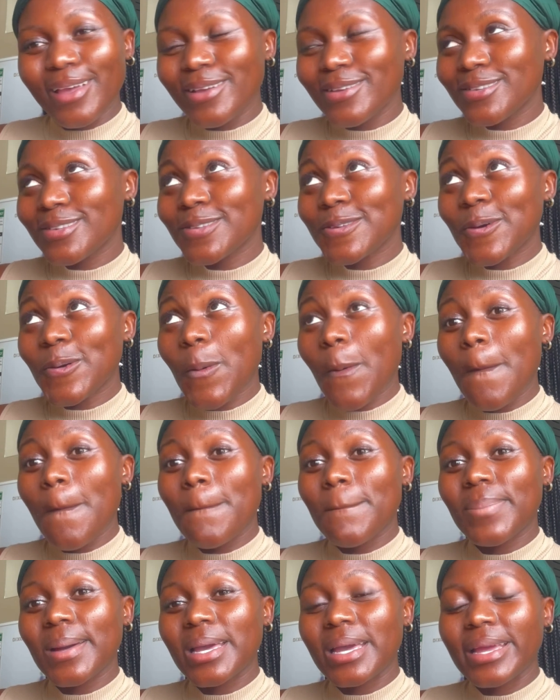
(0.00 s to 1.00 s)
So,
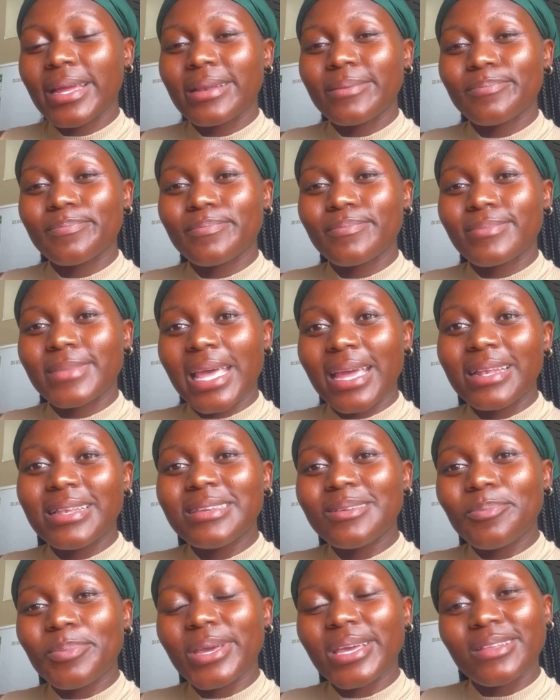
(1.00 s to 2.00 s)
but that
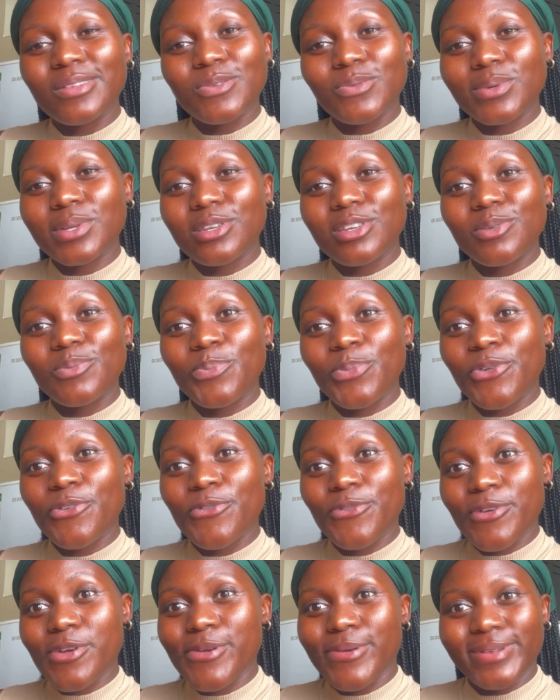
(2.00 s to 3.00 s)
depends with
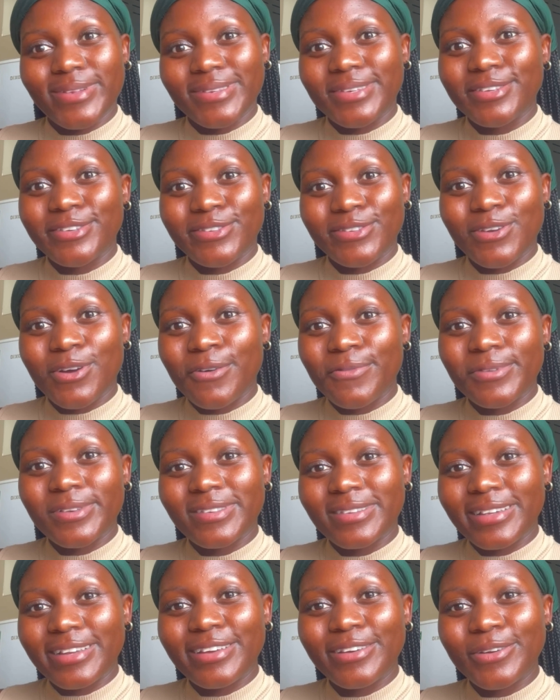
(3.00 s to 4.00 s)
preferences,
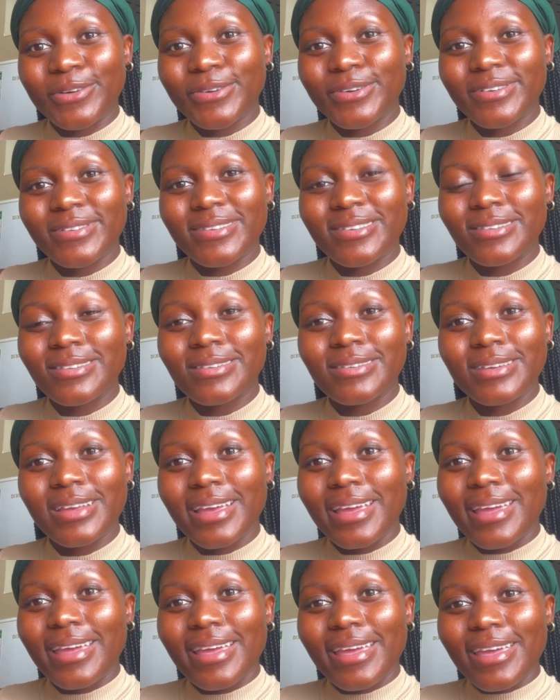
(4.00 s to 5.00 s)
obviously, because
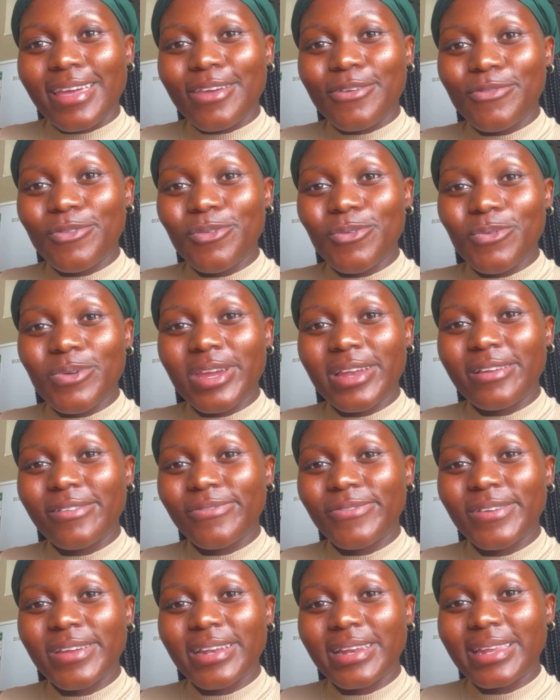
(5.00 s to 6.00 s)
if you really
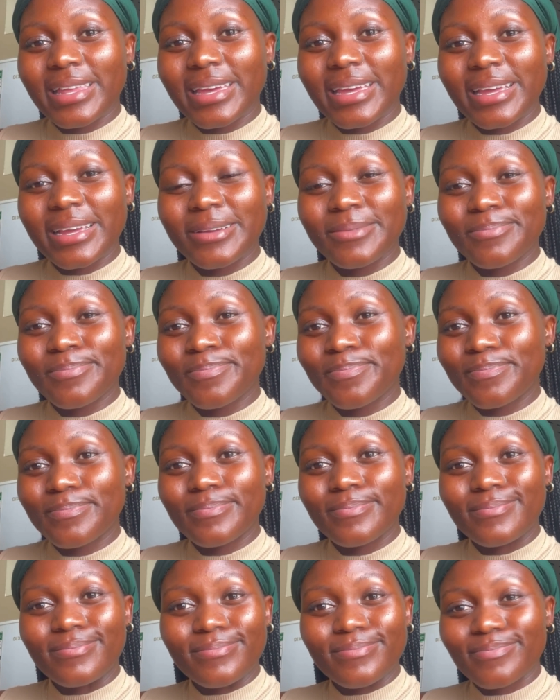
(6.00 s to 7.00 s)
feel like
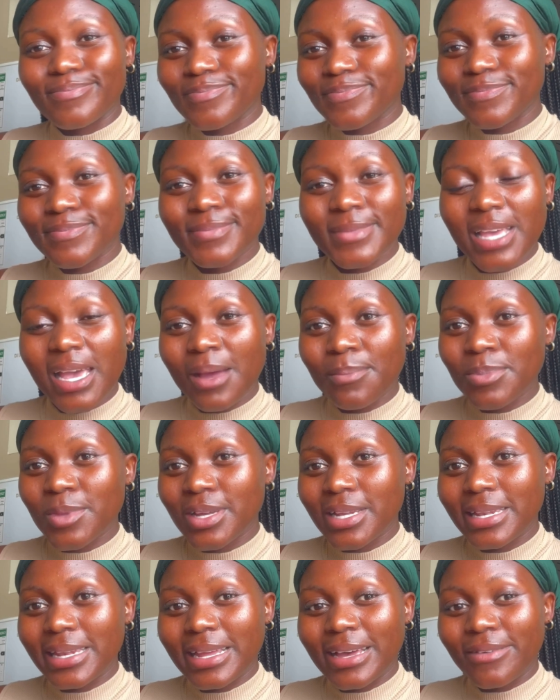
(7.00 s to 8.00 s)
I'm
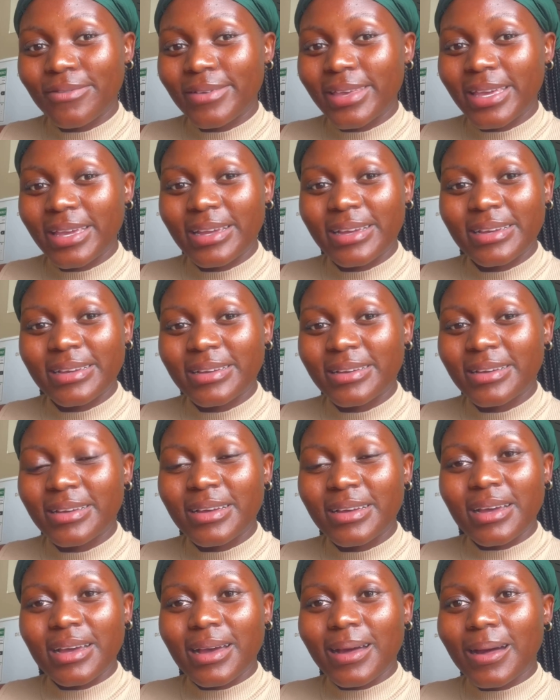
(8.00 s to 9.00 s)
not loving
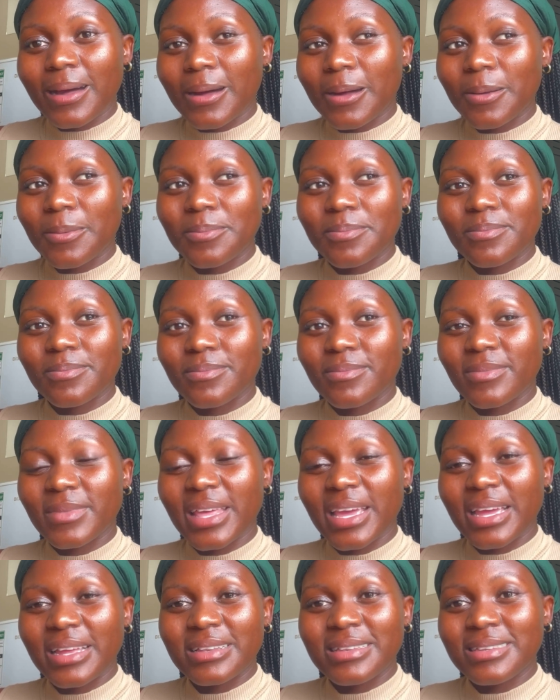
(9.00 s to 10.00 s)

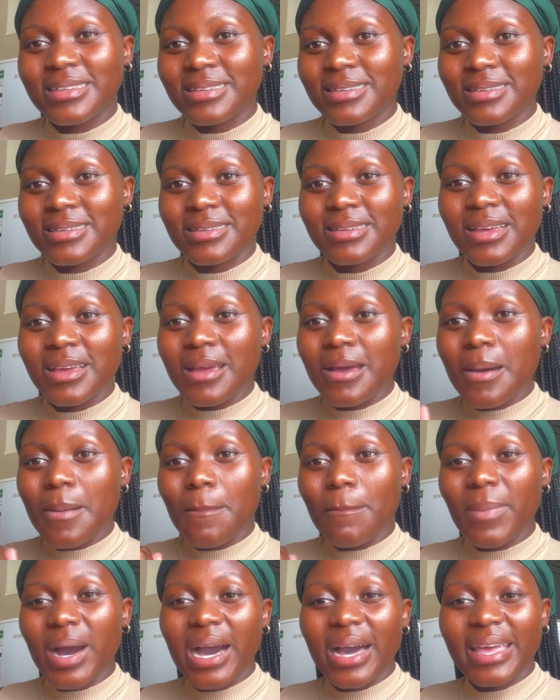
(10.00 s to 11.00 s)
that
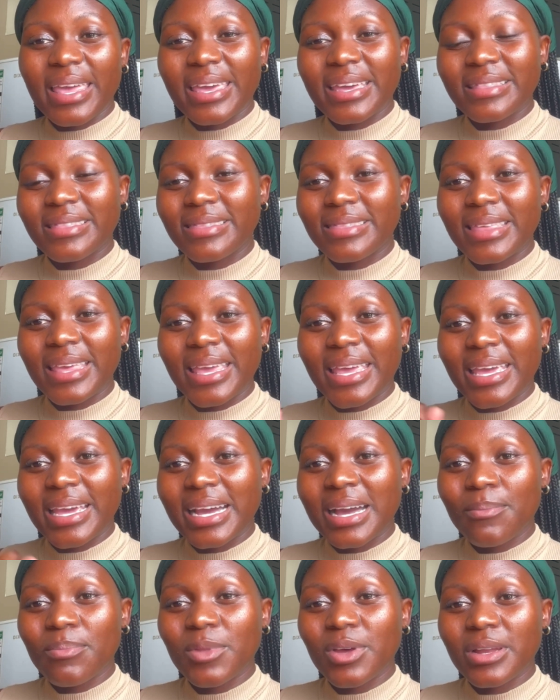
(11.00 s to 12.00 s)
market
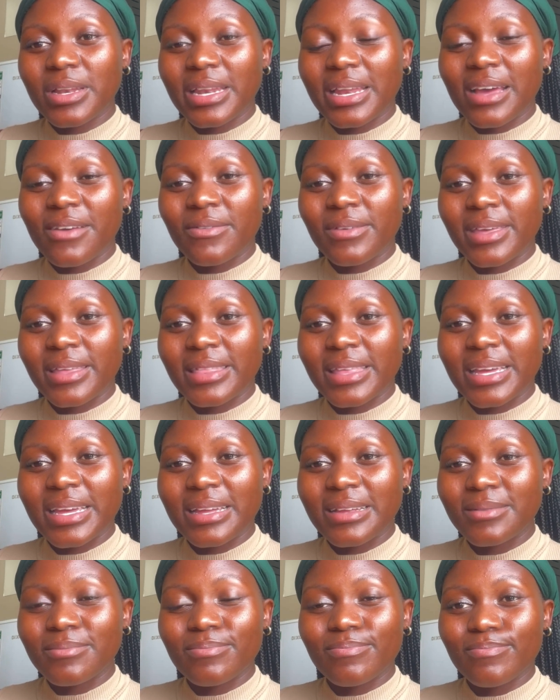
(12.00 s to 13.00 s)
thing, I'm not loving
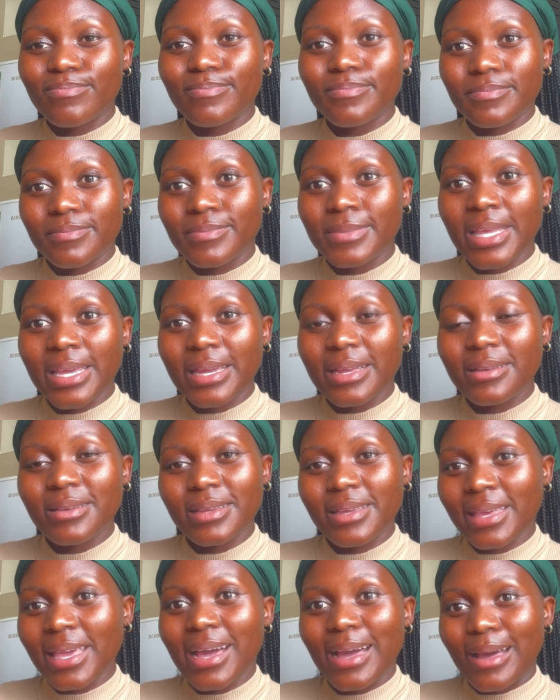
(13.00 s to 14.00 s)
that, then
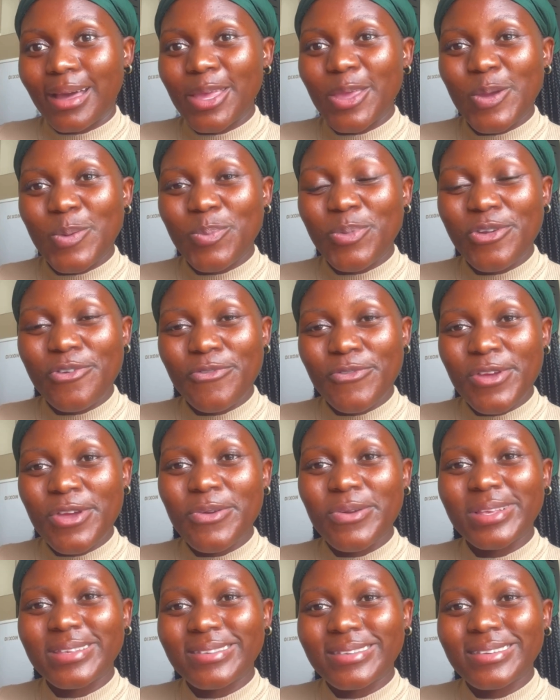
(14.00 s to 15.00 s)
yeah, your
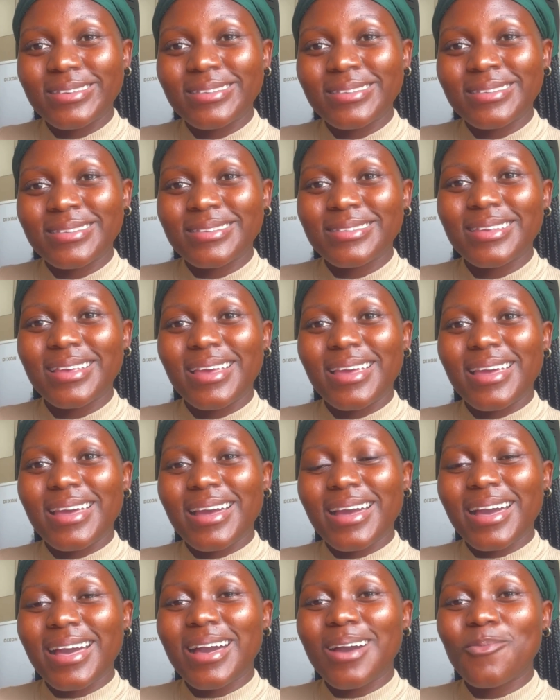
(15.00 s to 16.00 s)
preferences
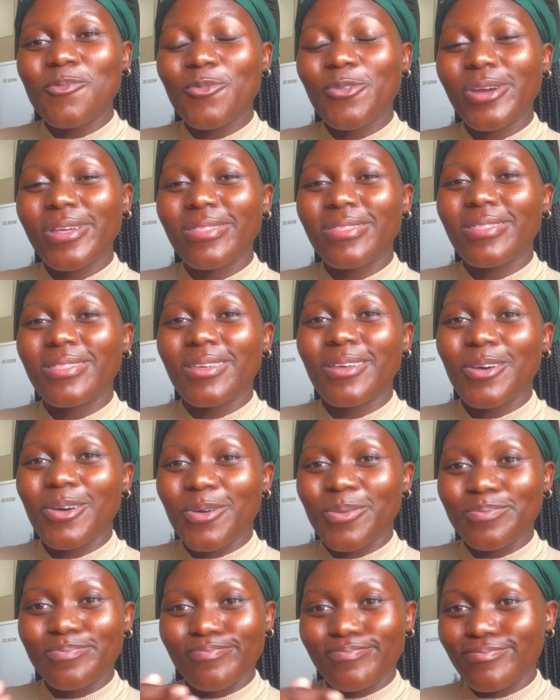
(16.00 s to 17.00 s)
come with
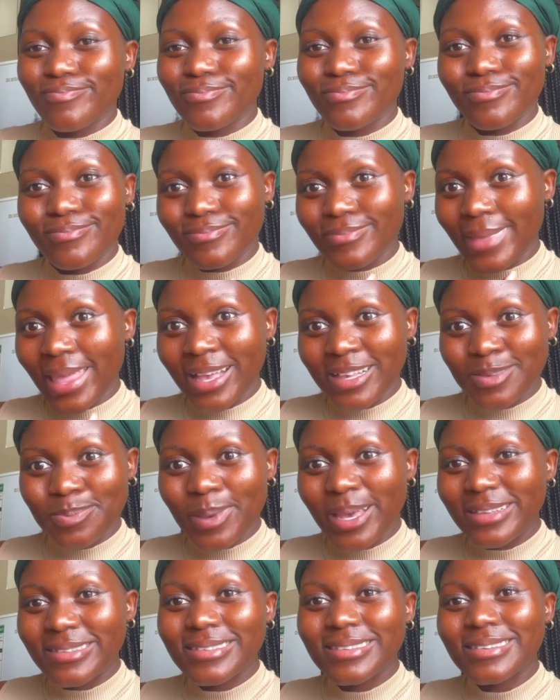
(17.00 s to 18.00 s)

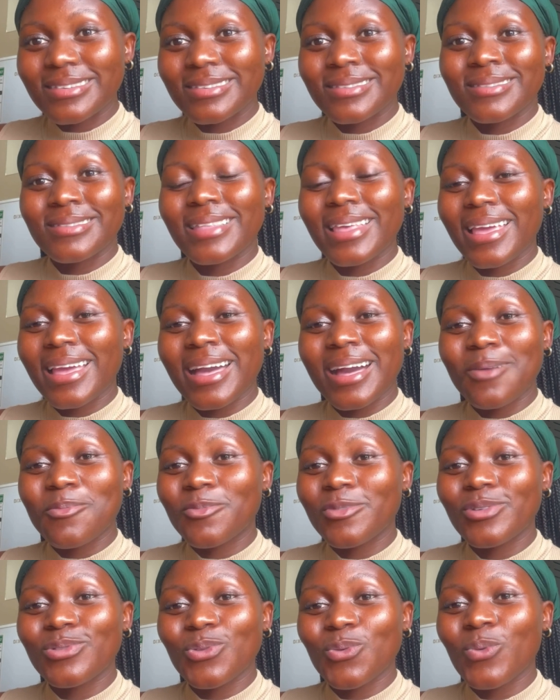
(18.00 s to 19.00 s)
expenses, they come
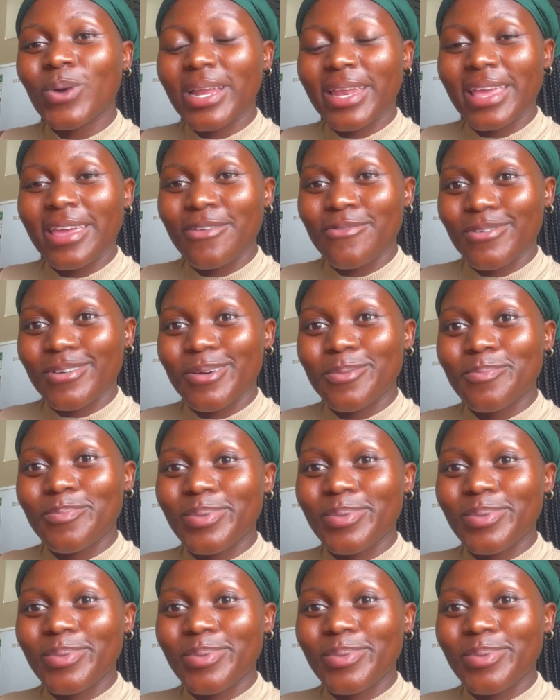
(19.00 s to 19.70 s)
with whatever.